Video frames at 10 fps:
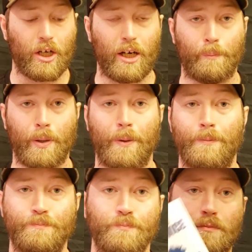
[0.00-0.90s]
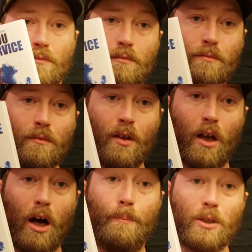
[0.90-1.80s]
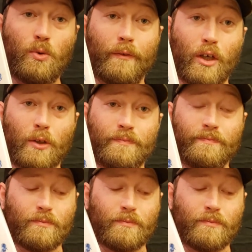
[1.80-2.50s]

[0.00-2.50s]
up a book review.